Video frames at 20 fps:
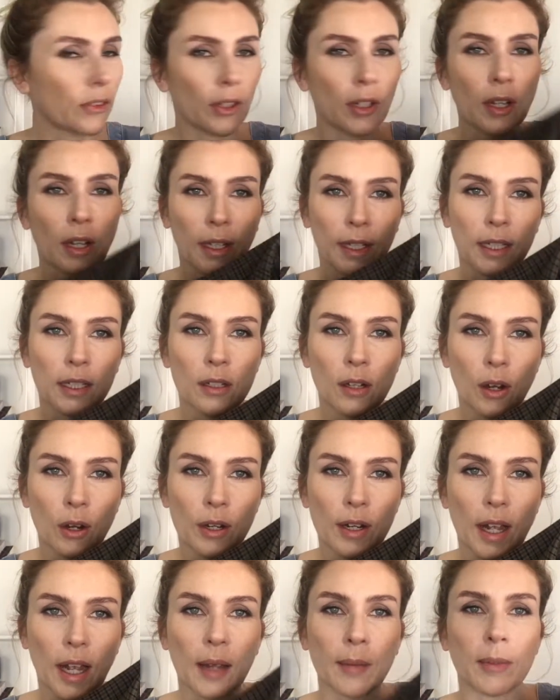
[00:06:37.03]
like a
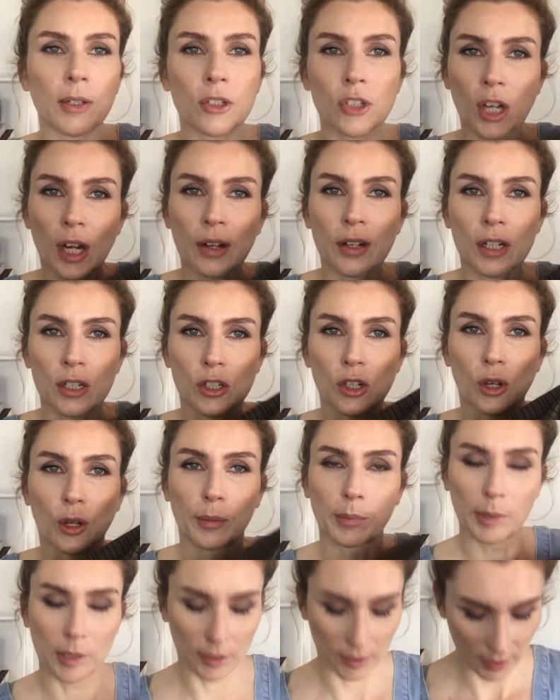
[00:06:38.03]
no-name, a charity
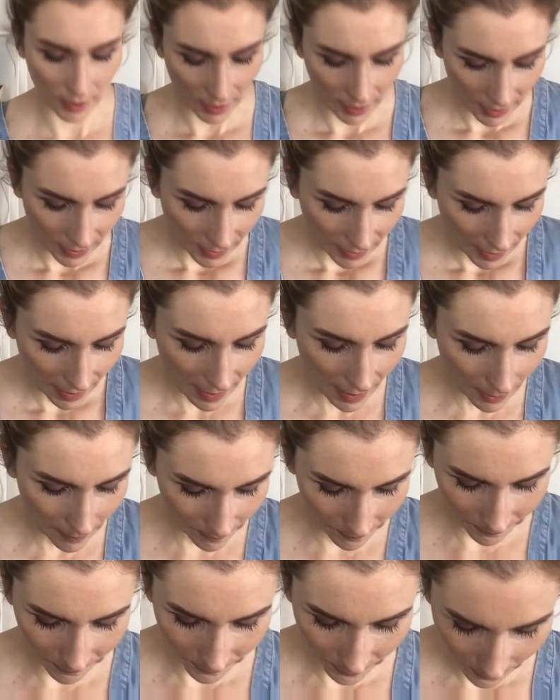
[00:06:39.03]
shop.
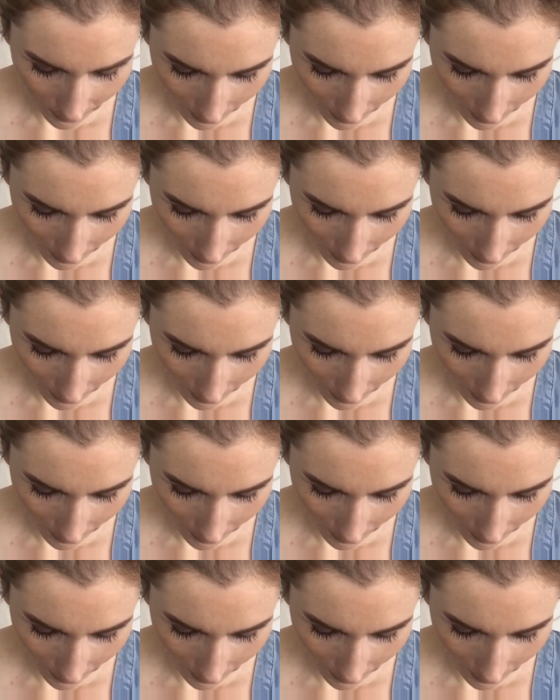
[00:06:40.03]
And